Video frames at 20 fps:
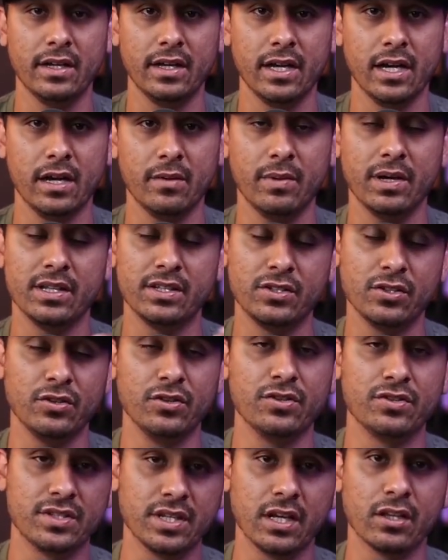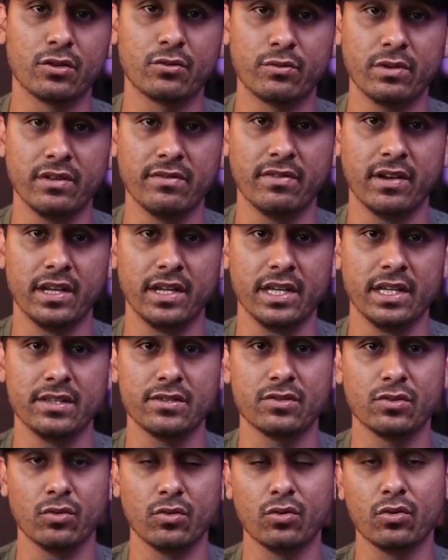until you sell or
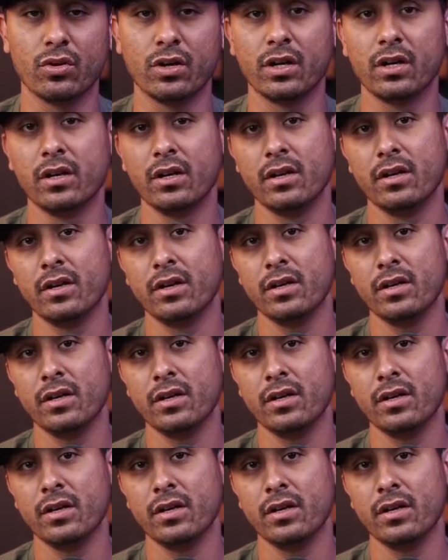refinance, or